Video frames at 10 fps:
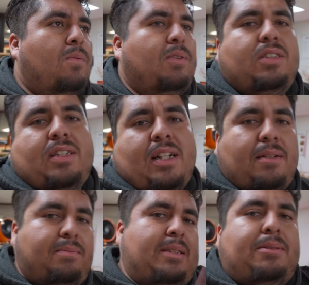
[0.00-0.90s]
we're just
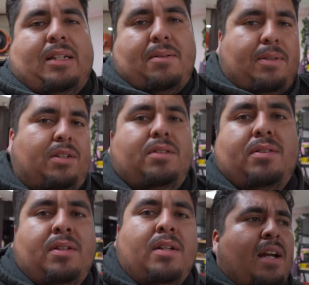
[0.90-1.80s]
gonna see what the hell we do
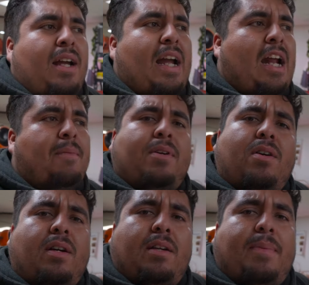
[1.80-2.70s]
and
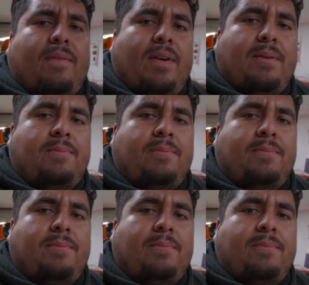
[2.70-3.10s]
record a little bit of it.